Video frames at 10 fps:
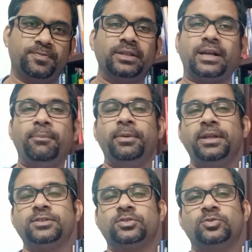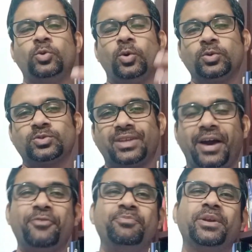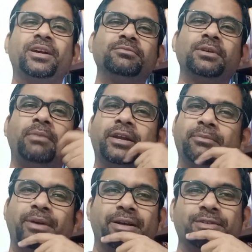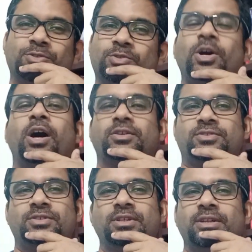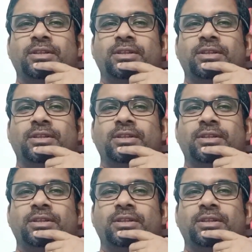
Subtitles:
The companies, those have become the multi-bagger stocks